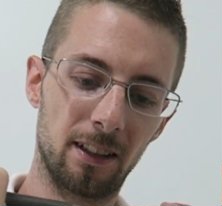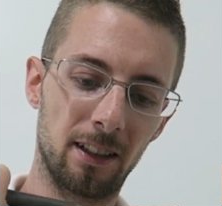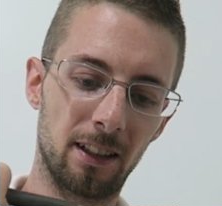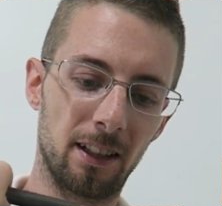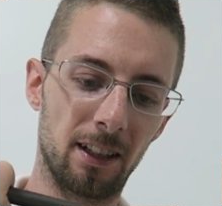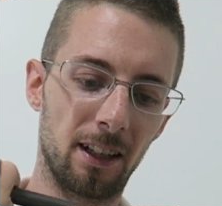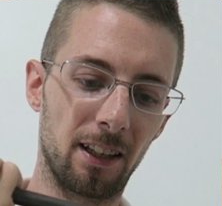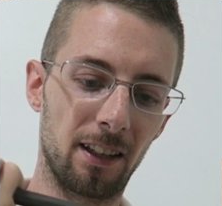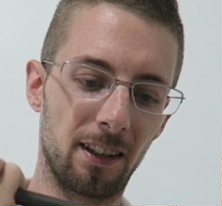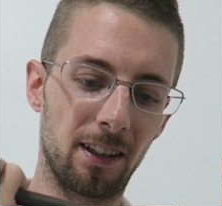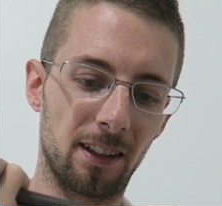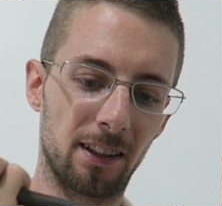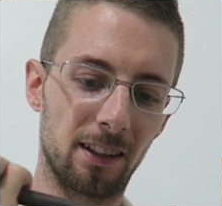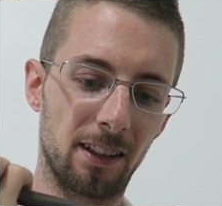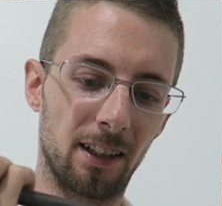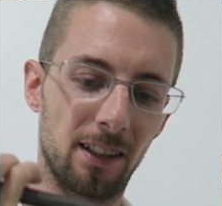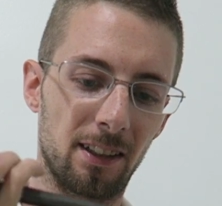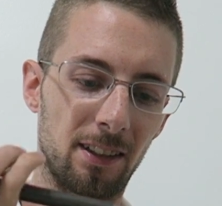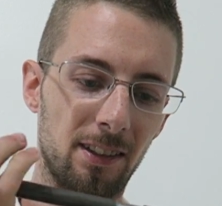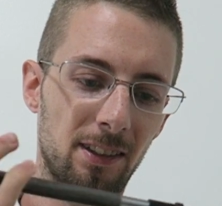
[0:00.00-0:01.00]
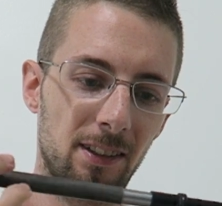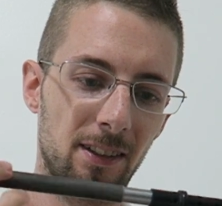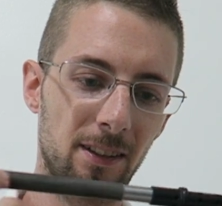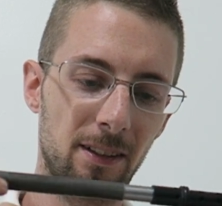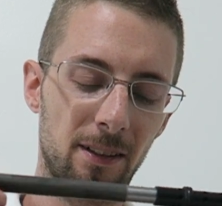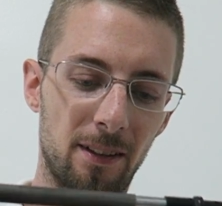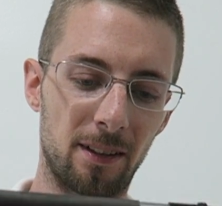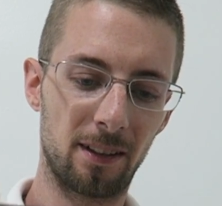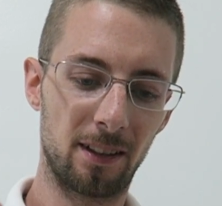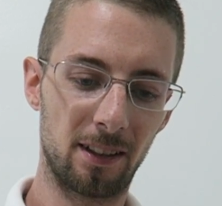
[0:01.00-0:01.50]
And I think that's
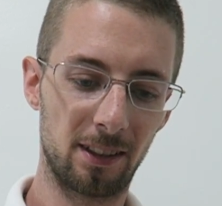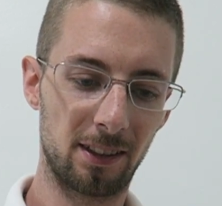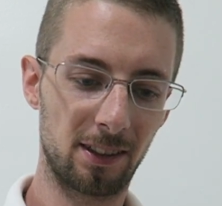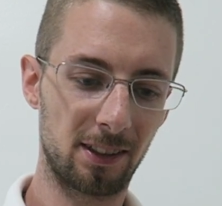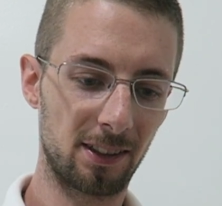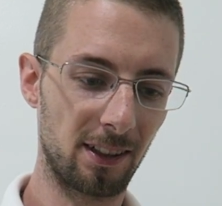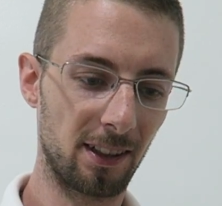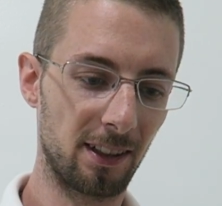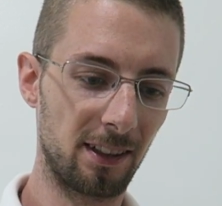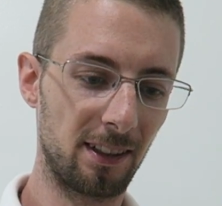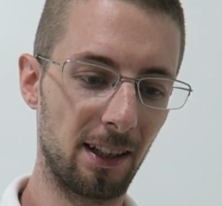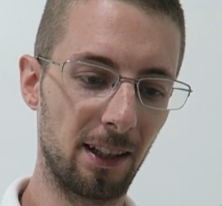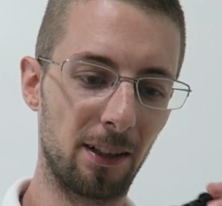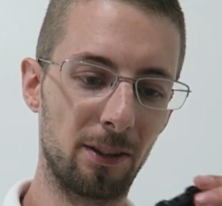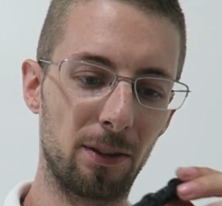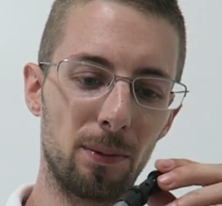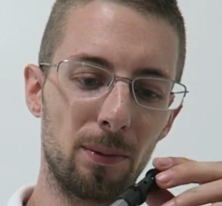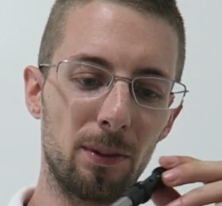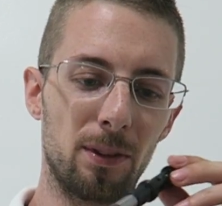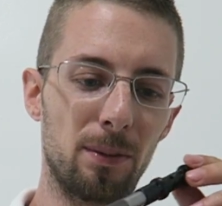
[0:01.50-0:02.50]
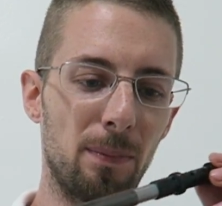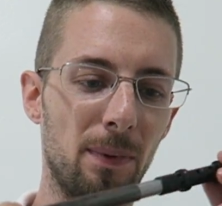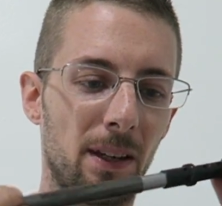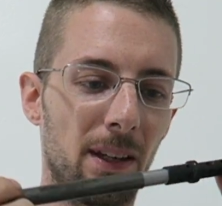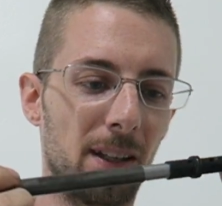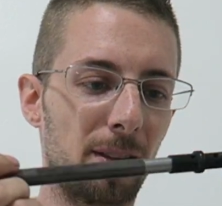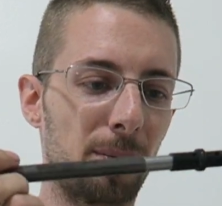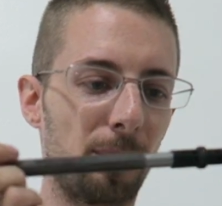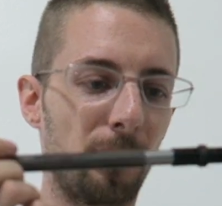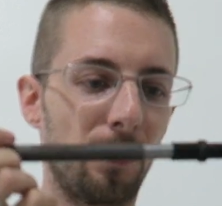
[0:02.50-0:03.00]
slid down to its
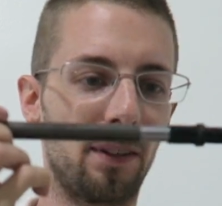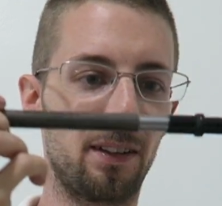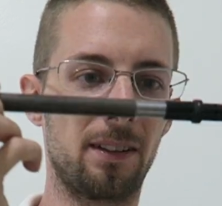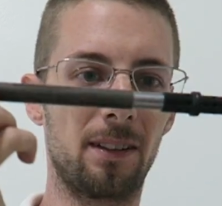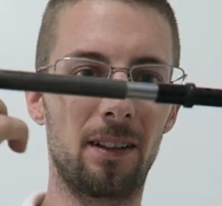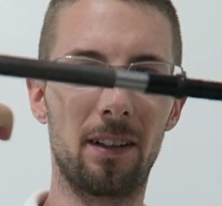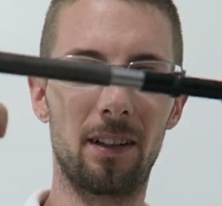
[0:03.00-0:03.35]
max point